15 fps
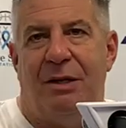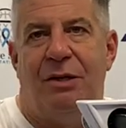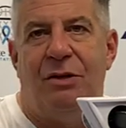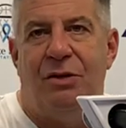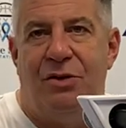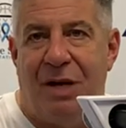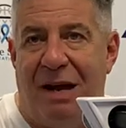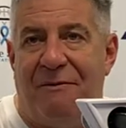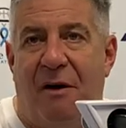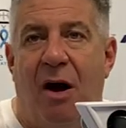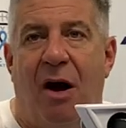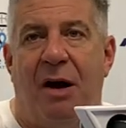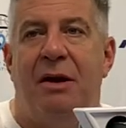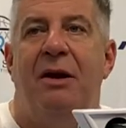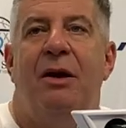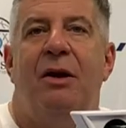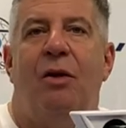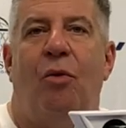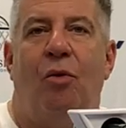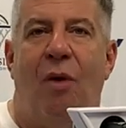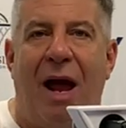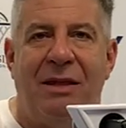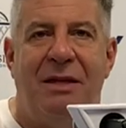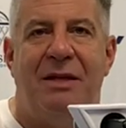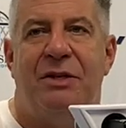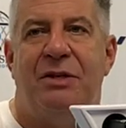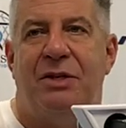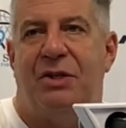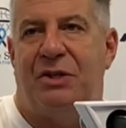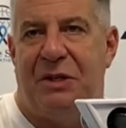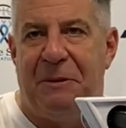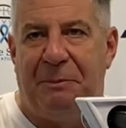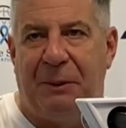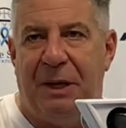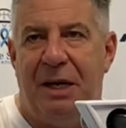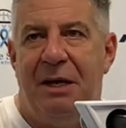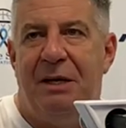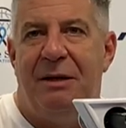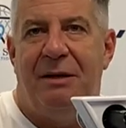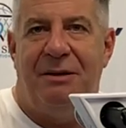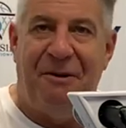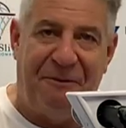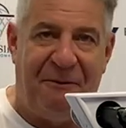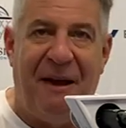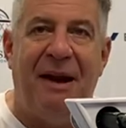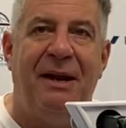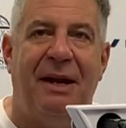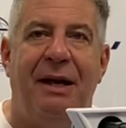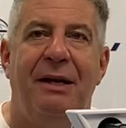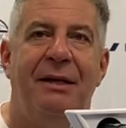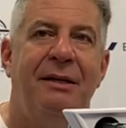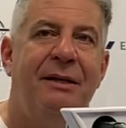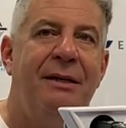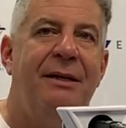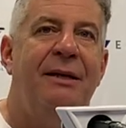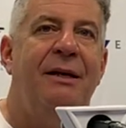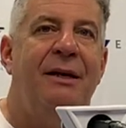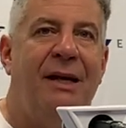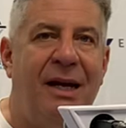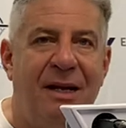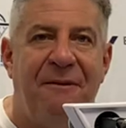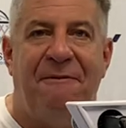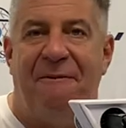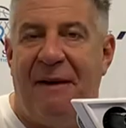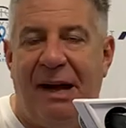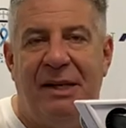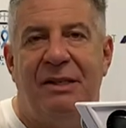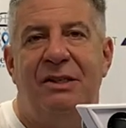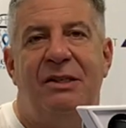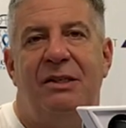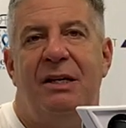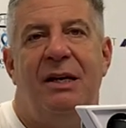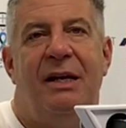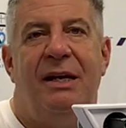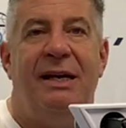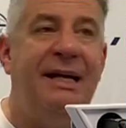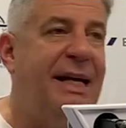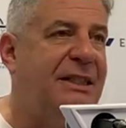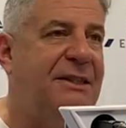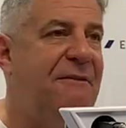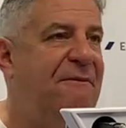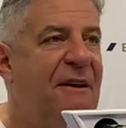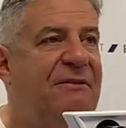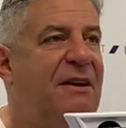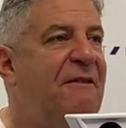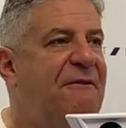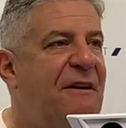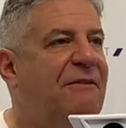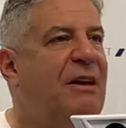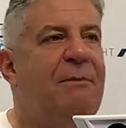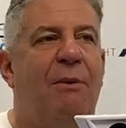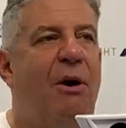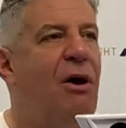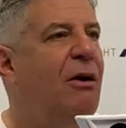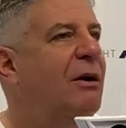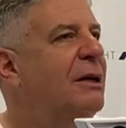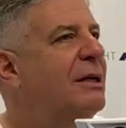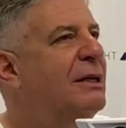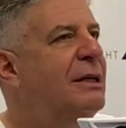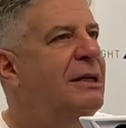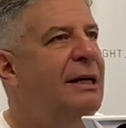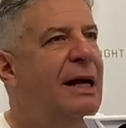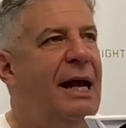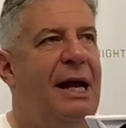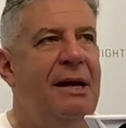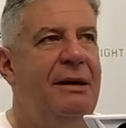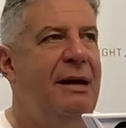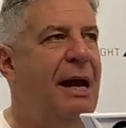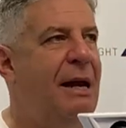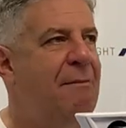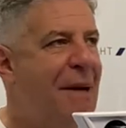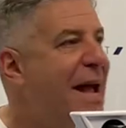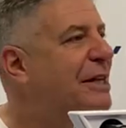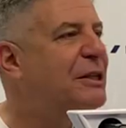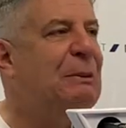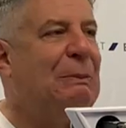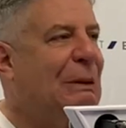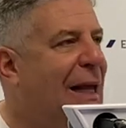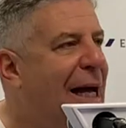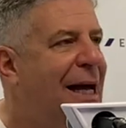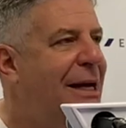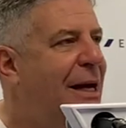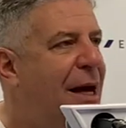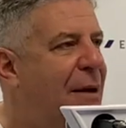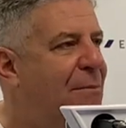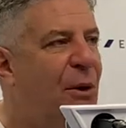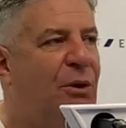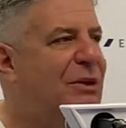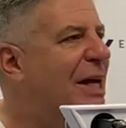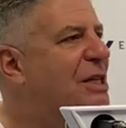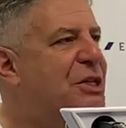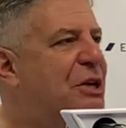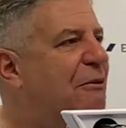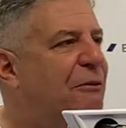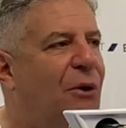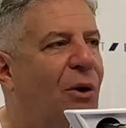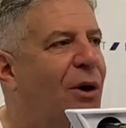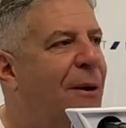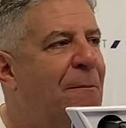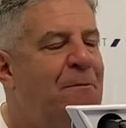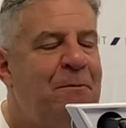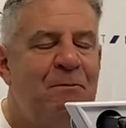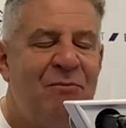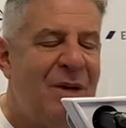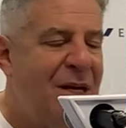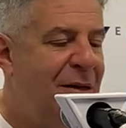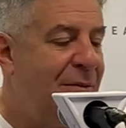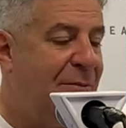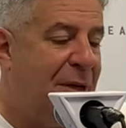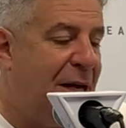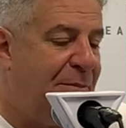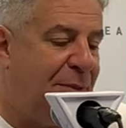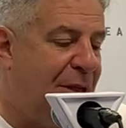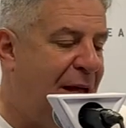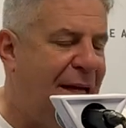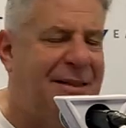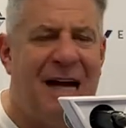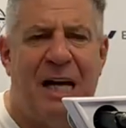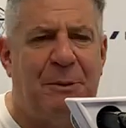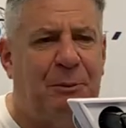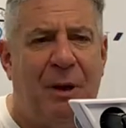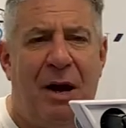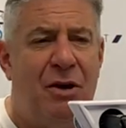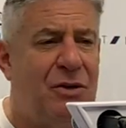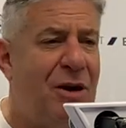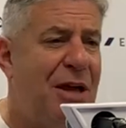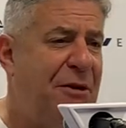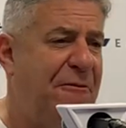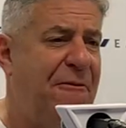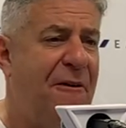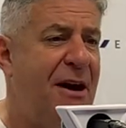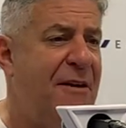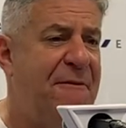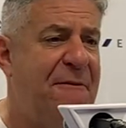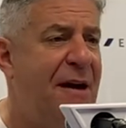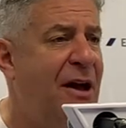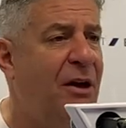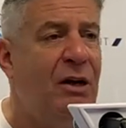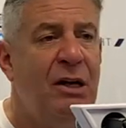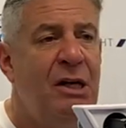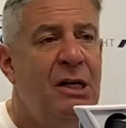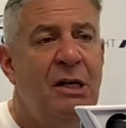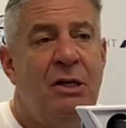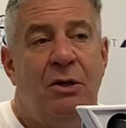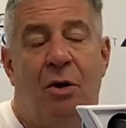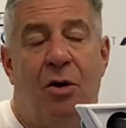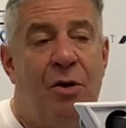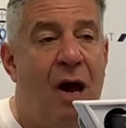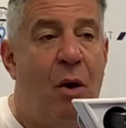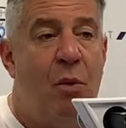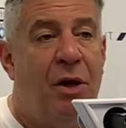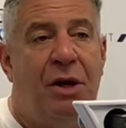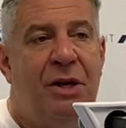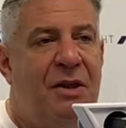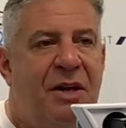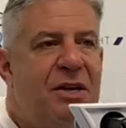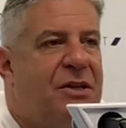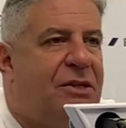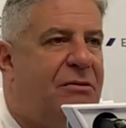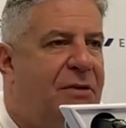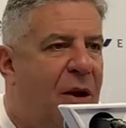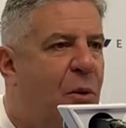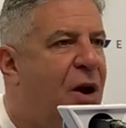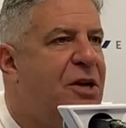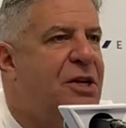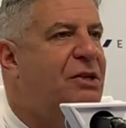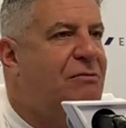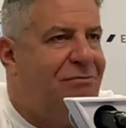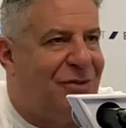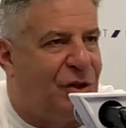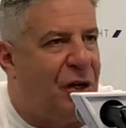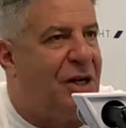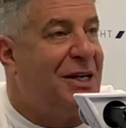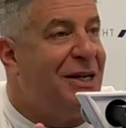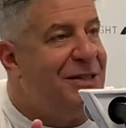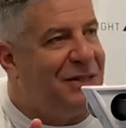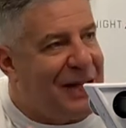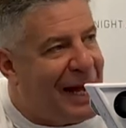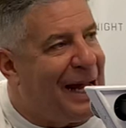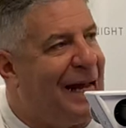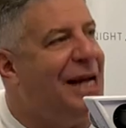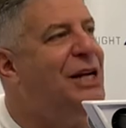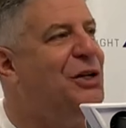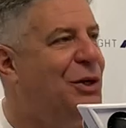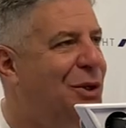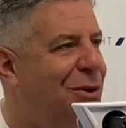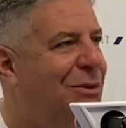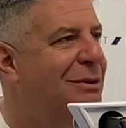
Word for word: J'Von, rather than just simply defending, he defends. He gets the 50-50 ball, and and makes the play at both ends of the floor. A lot of times, players are either afraid to fail or not willing. To, they just they want to just sort of contain you.